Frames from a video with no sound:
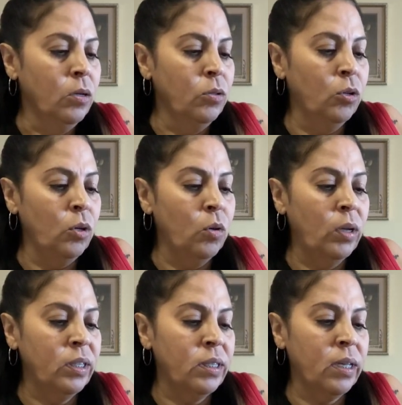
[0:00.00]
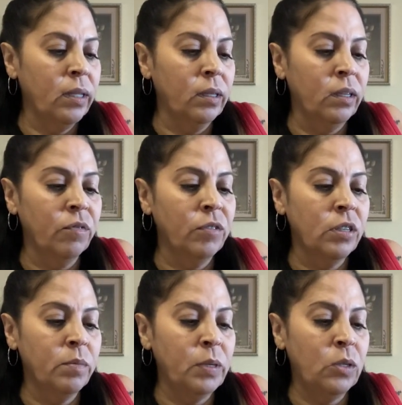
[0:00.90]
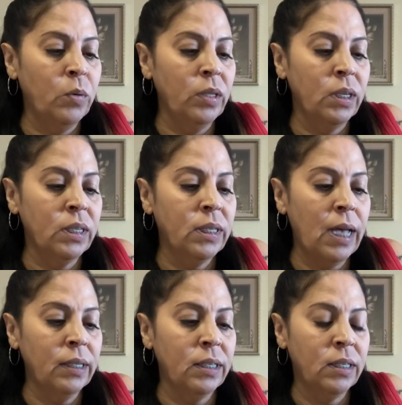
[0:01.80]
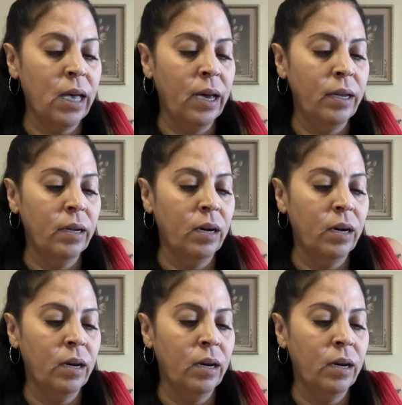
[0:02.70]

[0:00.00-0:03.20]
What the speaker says: Do you understand the difference between the solid side